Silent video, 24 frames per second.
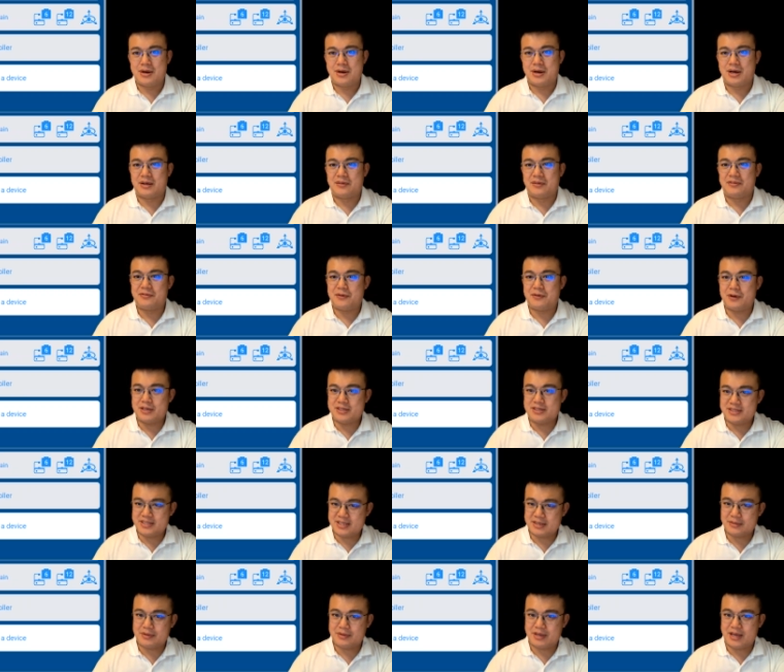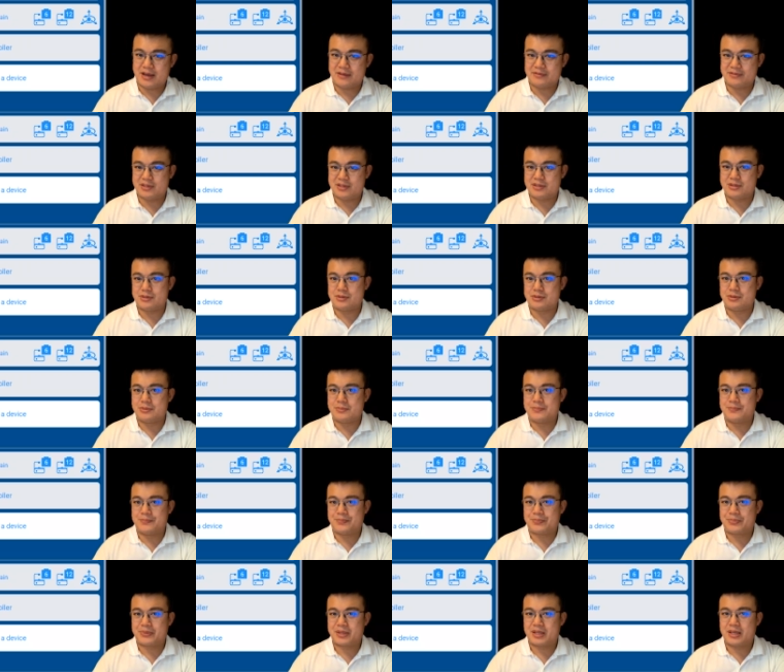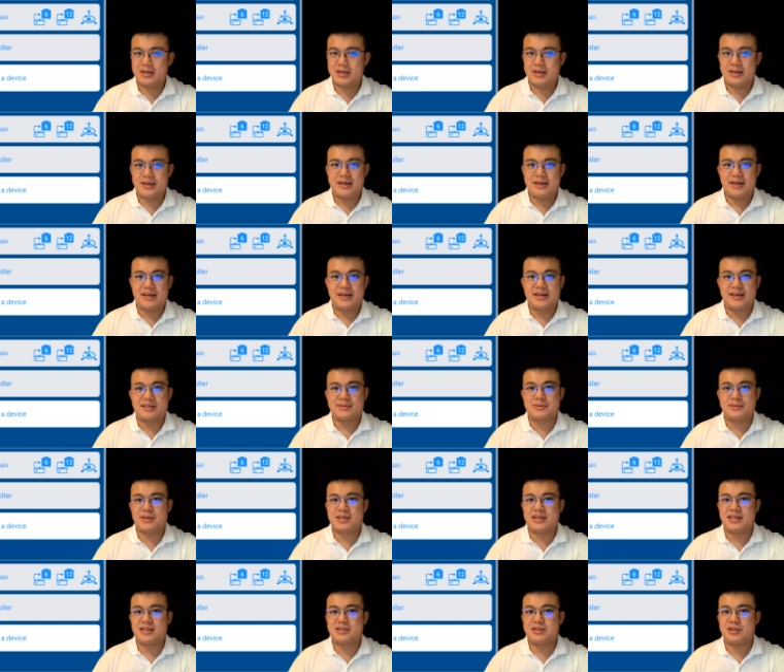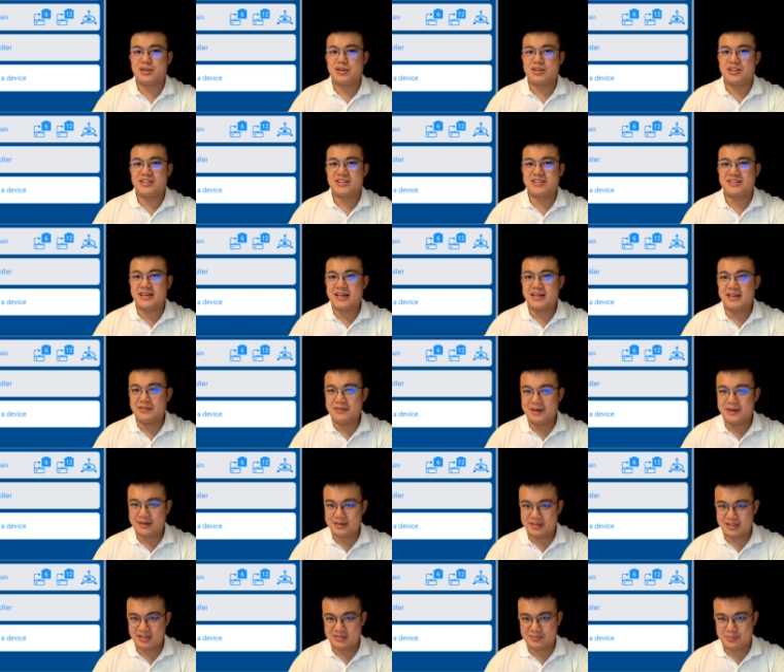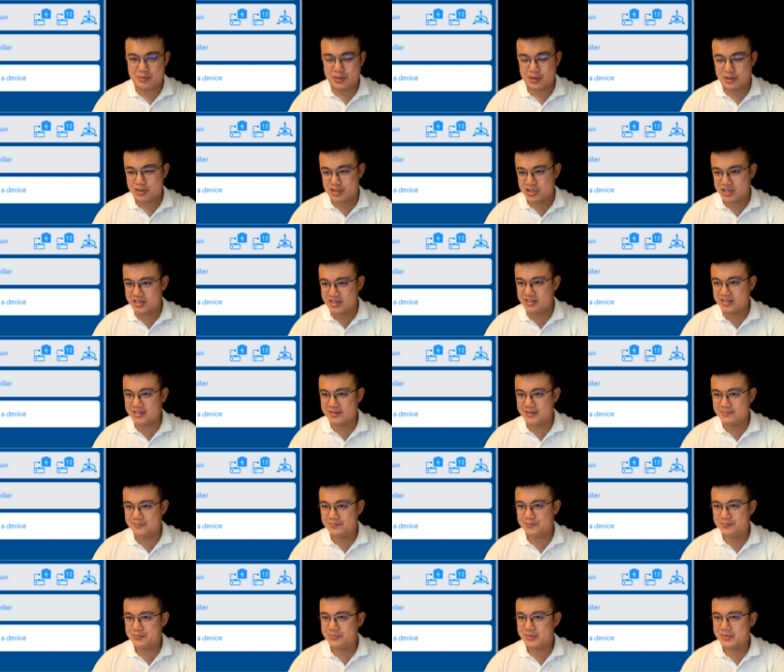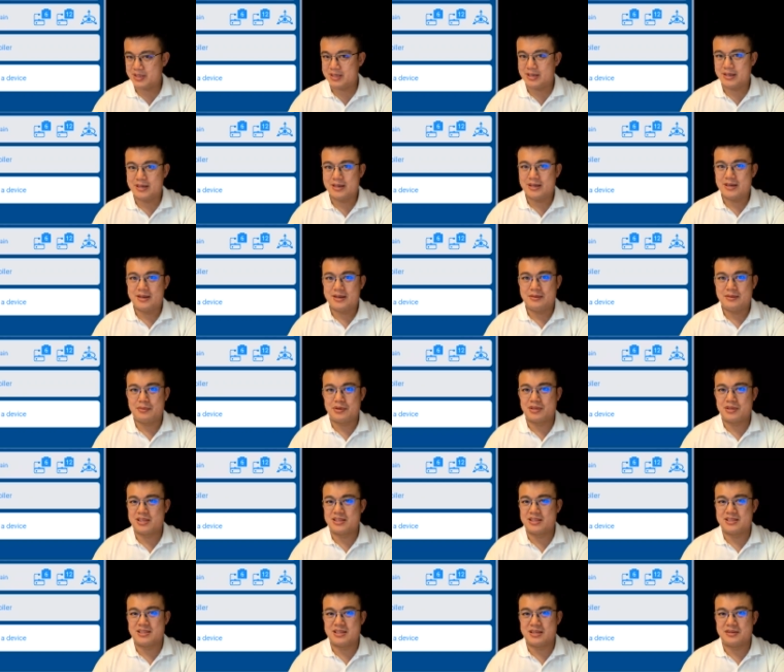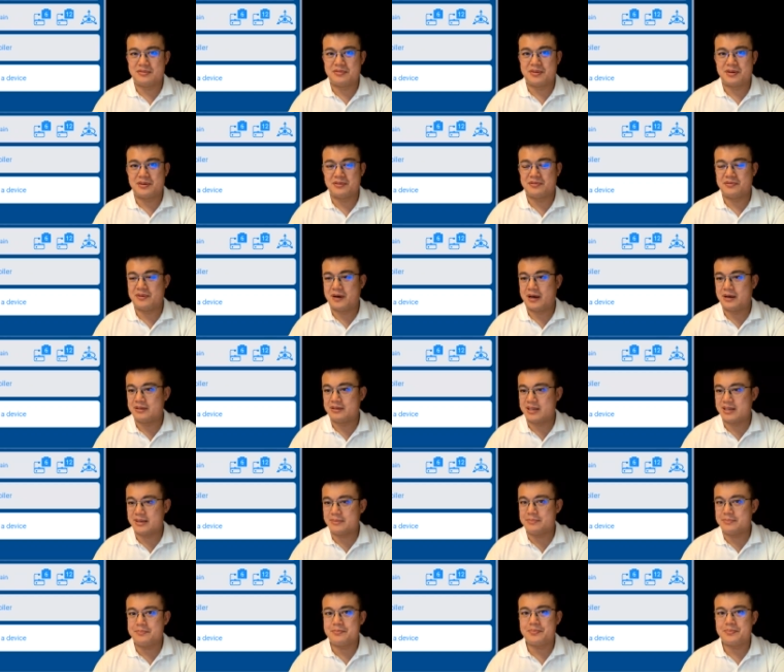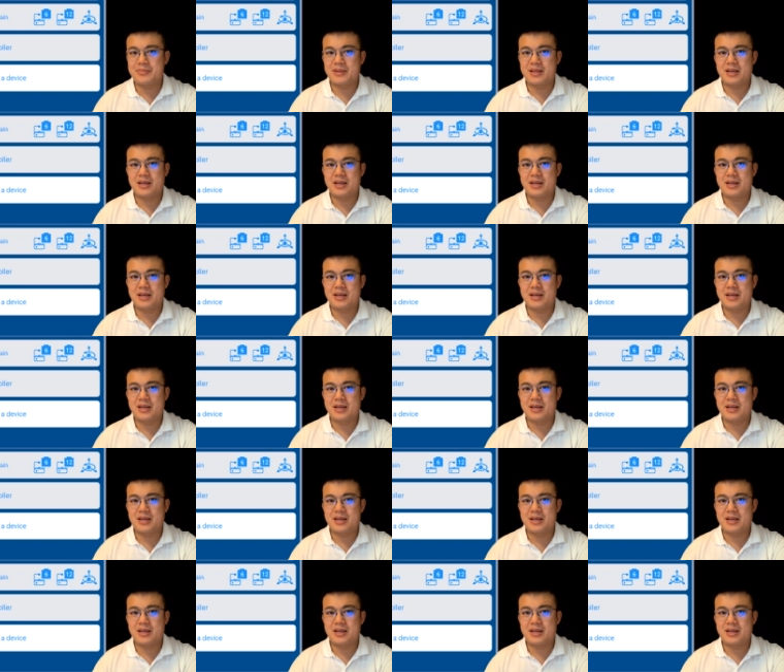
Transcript: Well, first thing we have to do is we need to save out this project with a different file name.